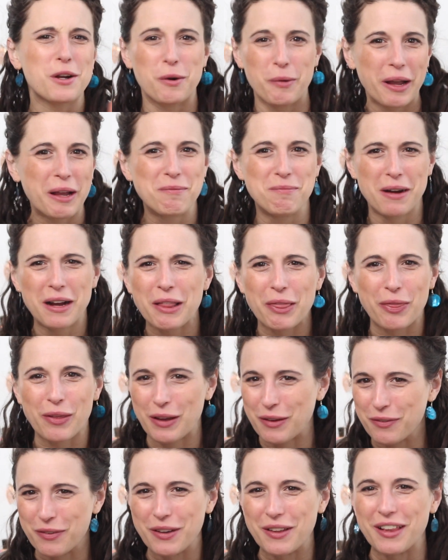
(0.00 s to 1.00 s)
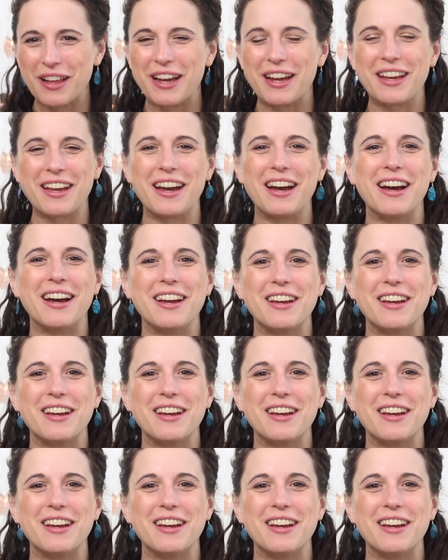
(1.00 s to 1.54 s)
quick month, I feel like.